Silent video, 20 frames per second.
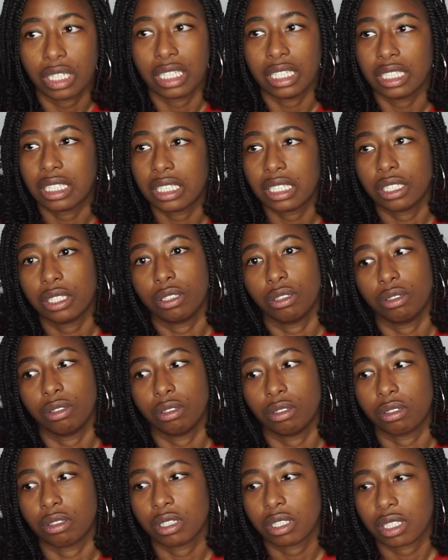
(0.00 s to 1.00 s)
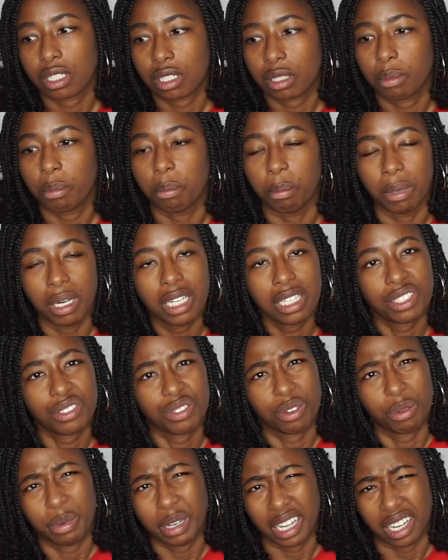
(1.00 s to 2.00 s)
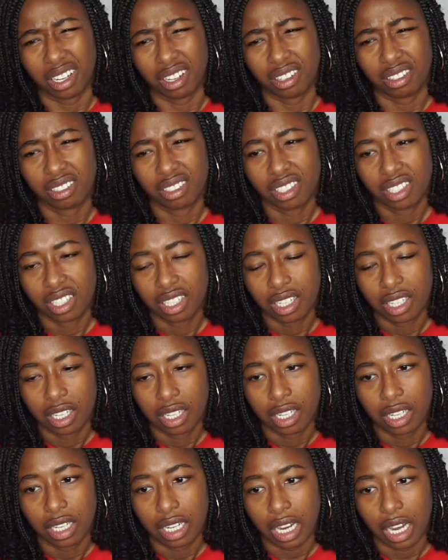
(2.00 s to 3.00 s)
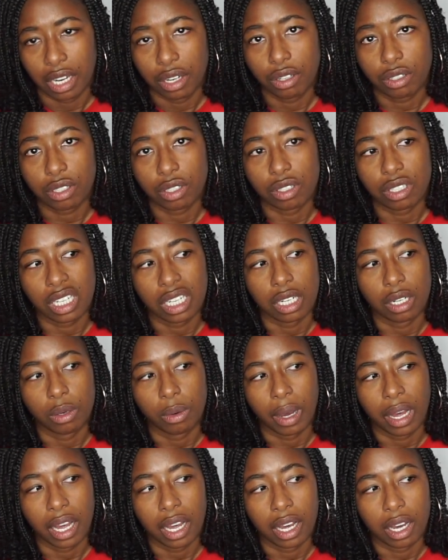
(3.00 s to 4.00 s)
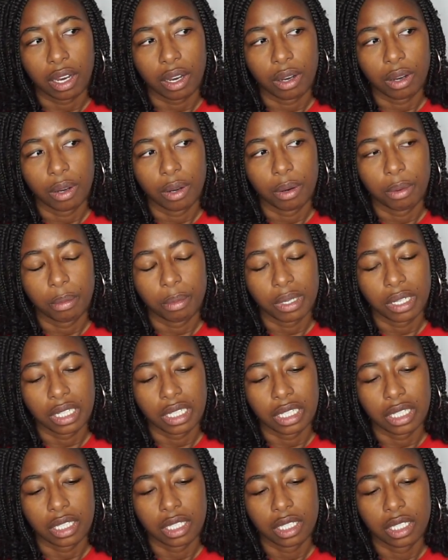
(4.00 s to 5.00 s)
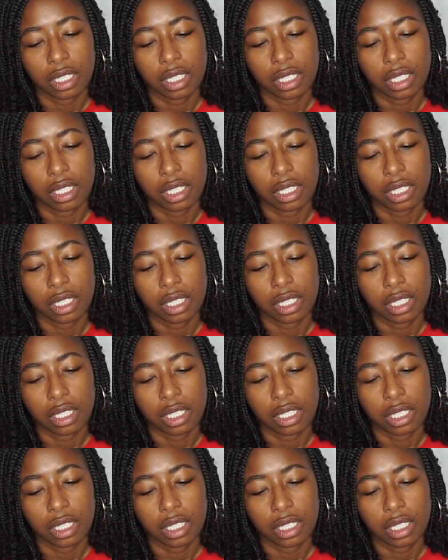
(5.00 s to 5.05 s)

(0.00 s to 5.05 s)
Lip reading: until months from now. I know it's gonna take a while, but